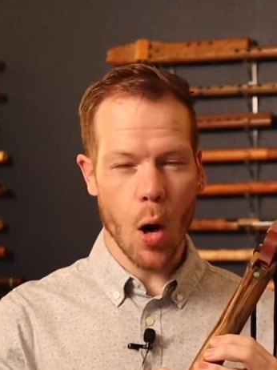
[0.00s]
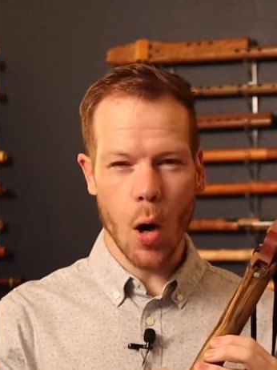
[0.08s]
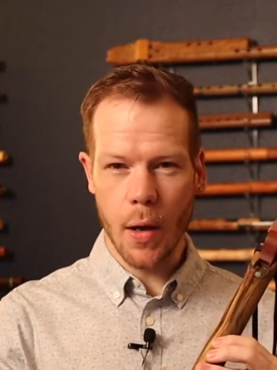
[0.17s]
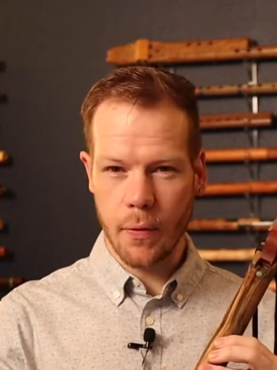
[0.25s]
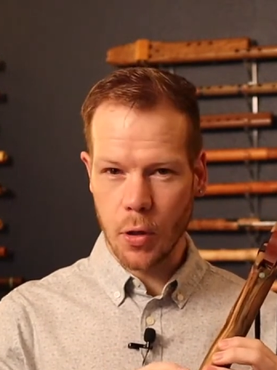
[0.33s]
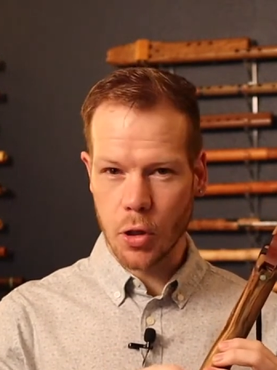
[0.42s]

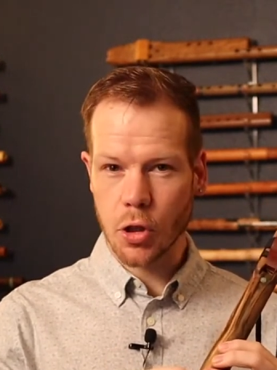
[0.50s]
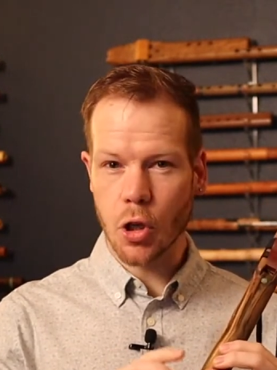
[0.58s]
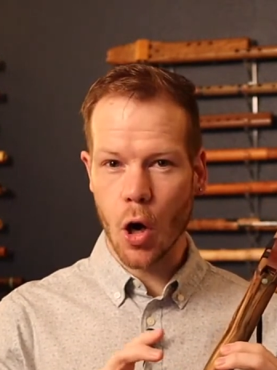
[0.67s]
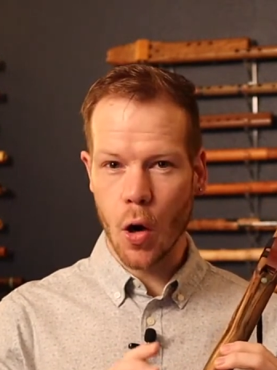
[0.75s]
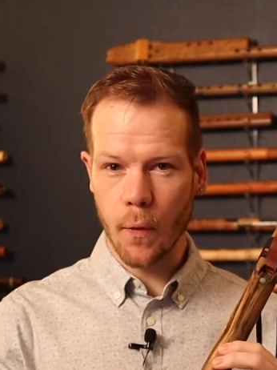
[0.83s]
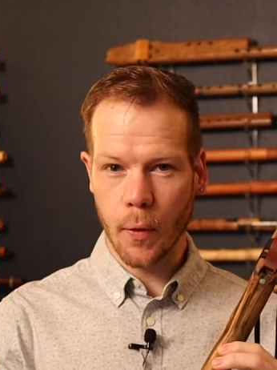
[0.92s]
if you just
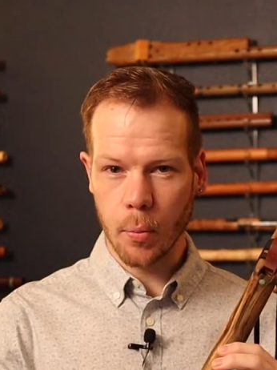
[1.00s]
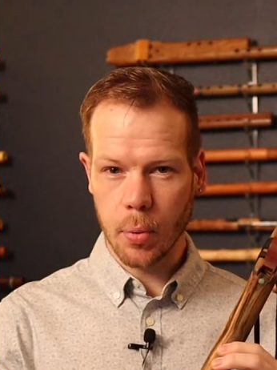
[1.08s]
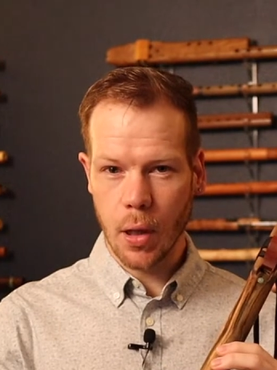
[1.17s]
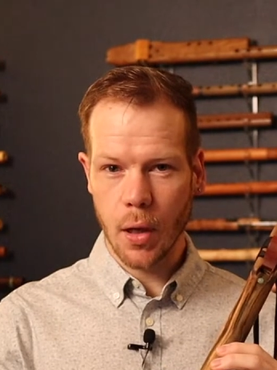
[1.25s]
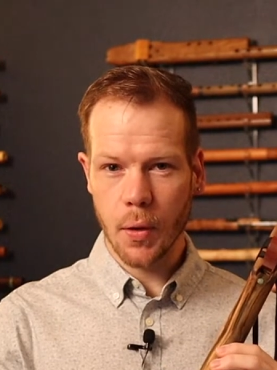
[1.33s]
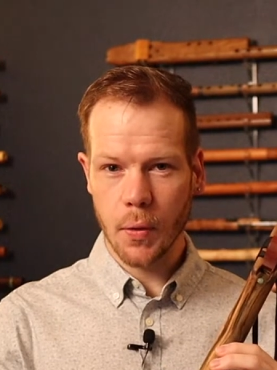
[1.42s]

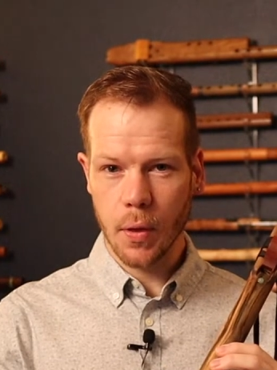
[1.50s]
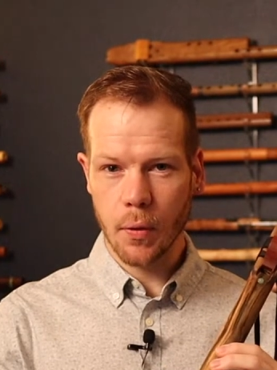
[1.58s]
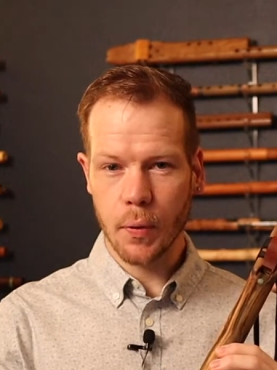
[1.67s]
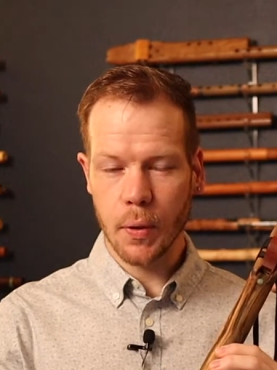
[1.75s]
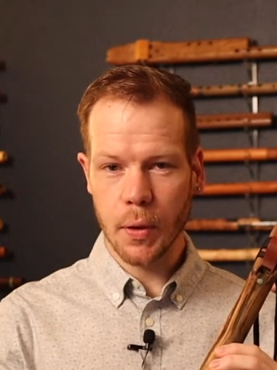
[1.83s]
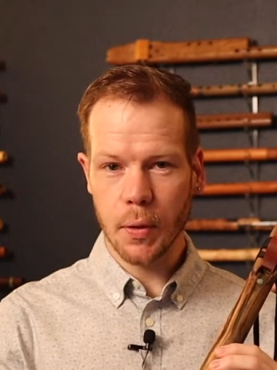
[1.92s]
overblow the
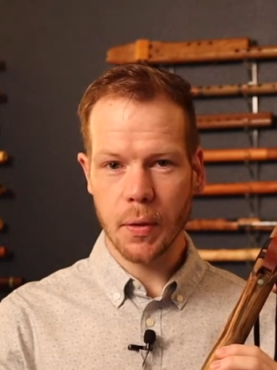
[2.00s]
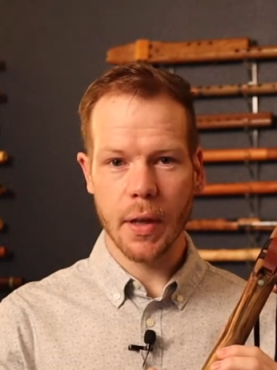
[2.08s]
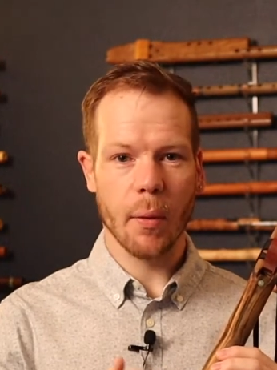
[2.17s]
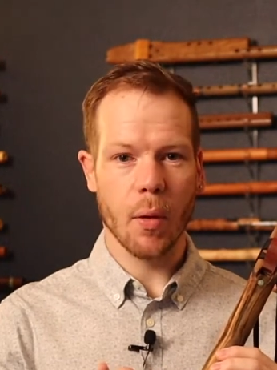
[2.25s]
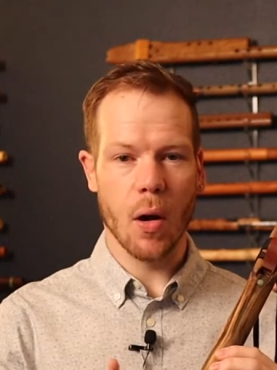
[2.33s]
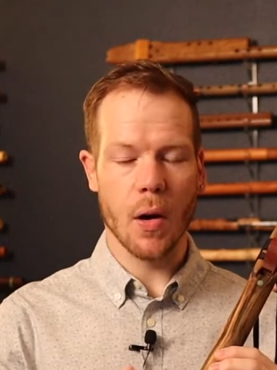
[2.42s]
flute,
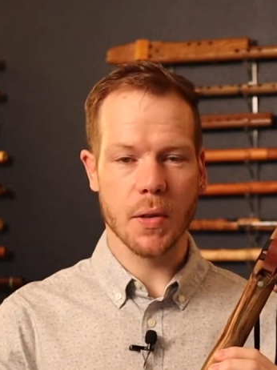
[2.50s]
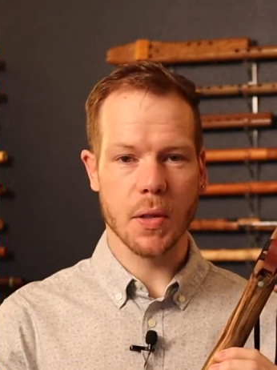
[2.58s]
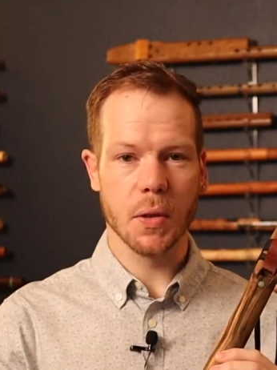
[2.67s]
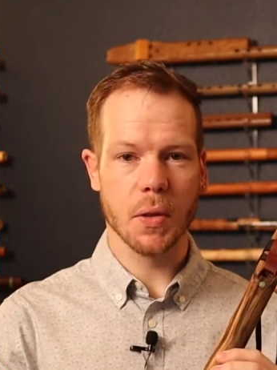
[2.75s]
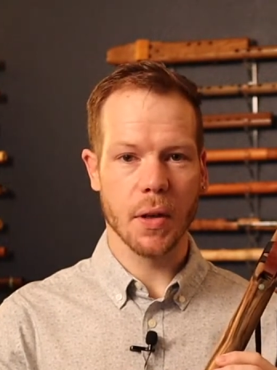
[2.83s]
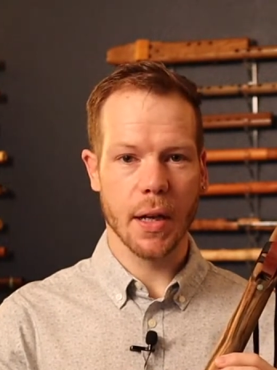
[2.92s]
that will
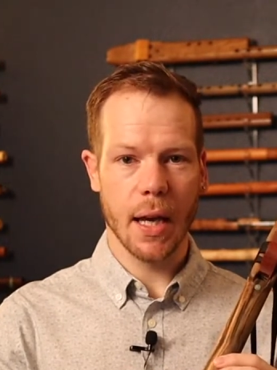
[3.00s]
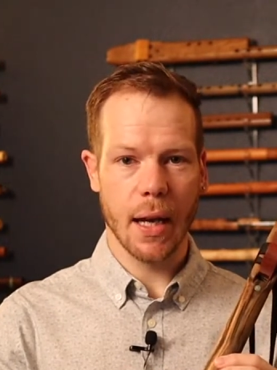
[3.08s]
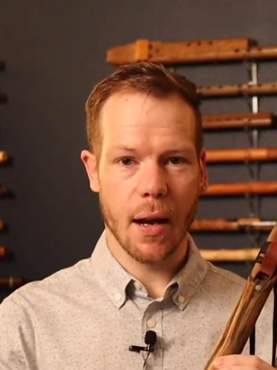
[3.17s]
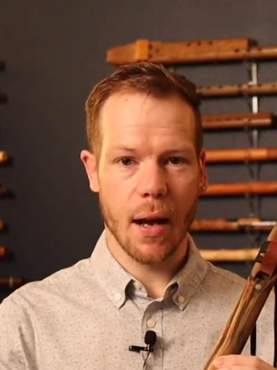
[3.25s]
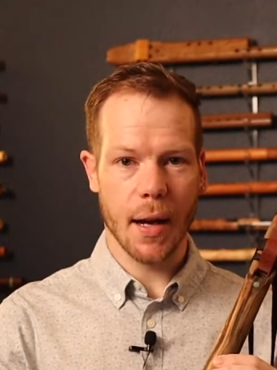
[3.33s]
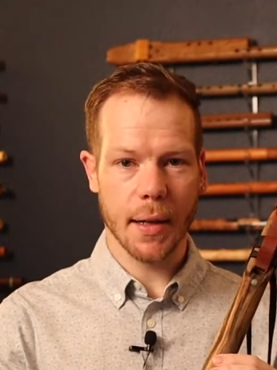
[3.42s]
also create
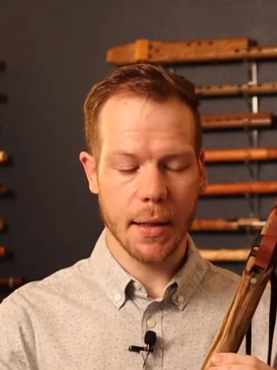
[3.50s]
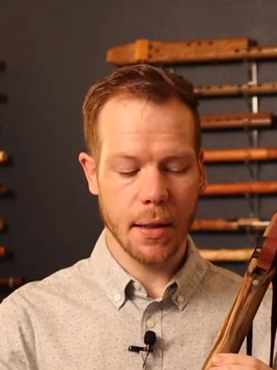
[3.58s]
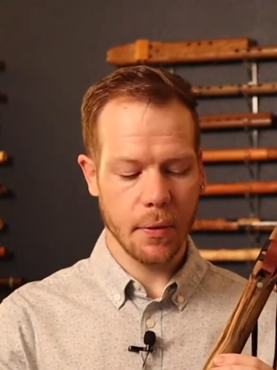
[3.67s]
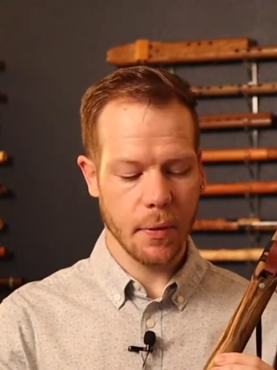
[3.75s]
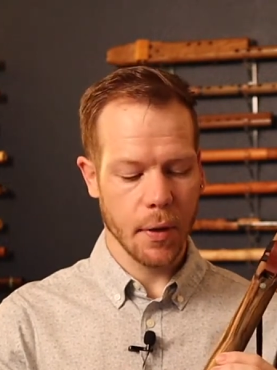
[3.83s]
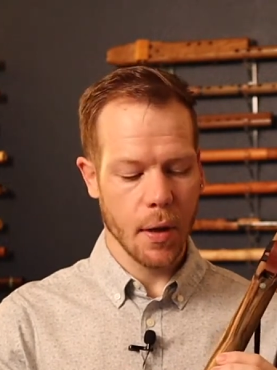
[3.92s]
an octave.